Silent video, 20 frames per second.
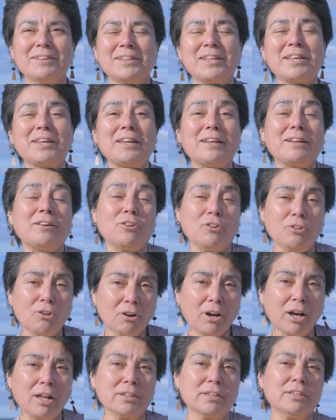the
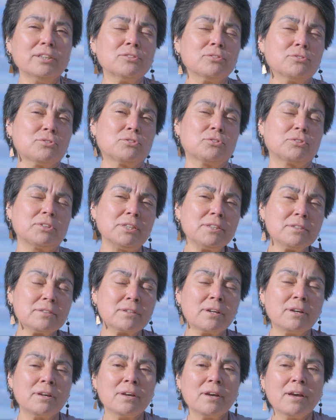local industries
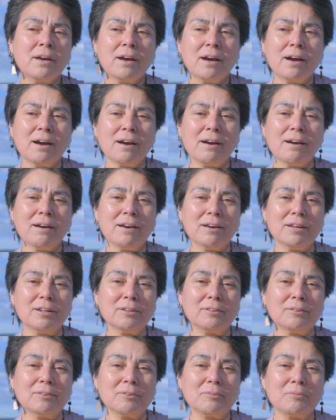
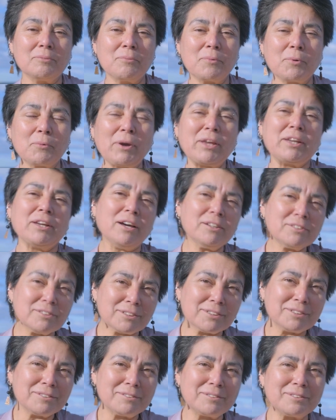and why
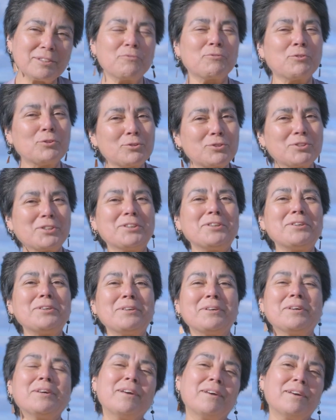not the future
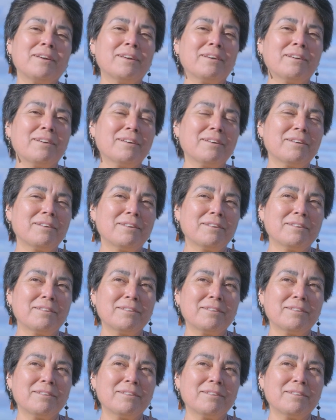uh,